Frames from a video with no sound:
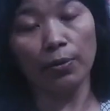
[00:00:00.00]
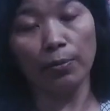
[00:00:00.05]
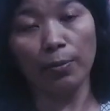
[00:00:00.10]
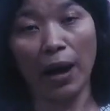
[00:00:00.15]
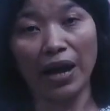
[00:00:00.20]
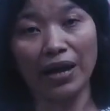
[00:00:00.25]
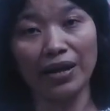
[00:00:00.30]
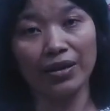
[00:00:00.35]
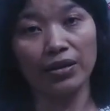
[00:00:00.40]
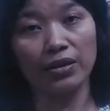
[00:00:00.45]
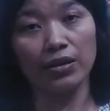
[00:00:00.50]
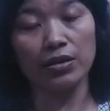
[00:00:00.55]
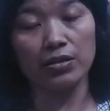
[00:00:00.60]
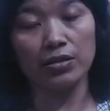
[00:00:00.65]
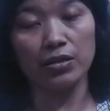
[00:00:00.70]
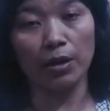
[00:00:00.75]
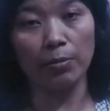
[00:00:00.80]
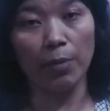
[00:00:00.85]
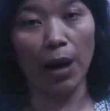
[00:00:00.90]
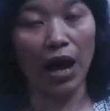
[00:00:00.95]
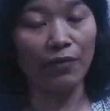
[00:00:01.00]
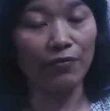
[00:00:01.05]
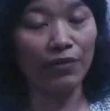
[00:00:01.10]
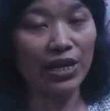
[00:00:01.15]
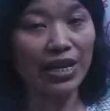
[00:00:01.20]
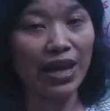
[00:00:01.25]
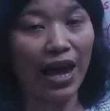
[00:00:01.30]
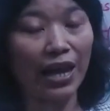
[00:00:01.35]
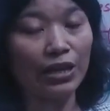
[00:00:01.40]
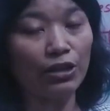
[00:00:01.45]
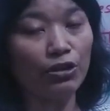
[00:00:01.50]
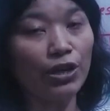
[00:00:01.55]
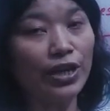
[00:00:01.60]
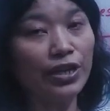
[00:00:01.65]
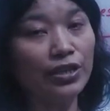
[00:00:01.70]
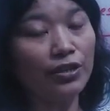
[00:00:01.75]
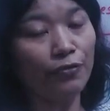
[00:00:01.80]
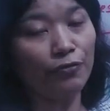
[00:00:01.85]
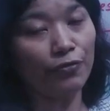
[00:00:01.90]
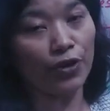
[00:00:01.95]

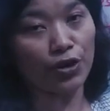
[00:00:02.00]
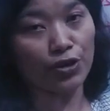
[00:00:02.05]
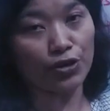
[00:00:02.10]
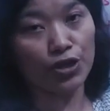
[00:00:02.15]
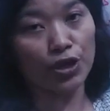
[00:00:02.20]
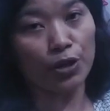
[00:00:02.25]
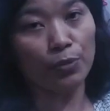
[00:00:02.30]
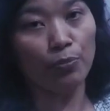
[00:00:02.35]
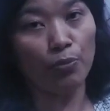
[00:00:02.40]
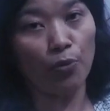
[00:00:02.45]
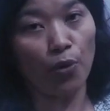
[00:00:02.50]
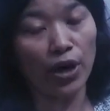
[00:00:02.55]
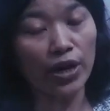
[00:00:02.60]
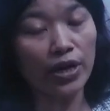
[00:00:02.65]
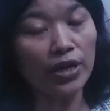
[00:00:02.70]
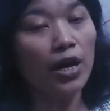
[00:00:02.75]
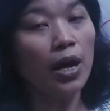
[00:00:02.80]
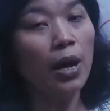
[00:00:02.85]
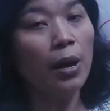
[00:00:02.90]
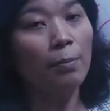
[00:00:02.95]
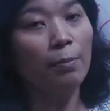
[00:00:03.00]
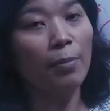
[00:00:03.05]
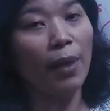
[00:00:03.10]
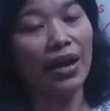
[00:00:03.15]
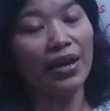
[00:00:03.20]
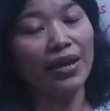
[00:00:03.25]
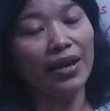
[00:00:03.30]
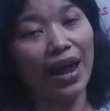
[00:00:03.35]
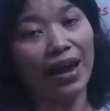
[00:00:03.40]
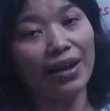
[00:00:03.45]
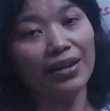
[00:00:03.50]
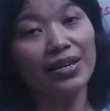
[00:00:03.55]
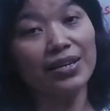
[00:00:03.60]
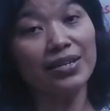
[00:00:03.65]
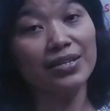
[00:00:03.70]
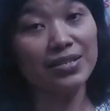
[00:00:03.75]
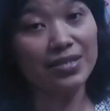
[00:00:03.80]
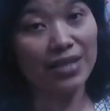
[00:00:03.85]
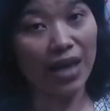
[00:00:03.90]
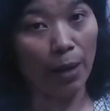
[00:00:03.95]
the function point by an
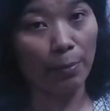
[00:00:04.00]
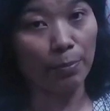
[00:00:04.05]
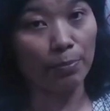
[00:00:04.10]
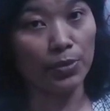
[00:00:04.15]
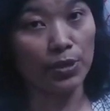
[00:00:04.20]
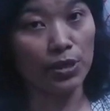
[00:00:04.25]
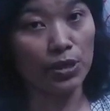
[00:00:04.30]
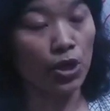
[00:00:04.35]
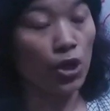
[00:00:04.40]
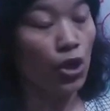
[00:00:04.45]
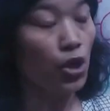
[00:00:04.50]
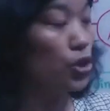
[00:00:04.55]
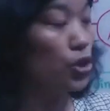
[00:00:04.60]
example.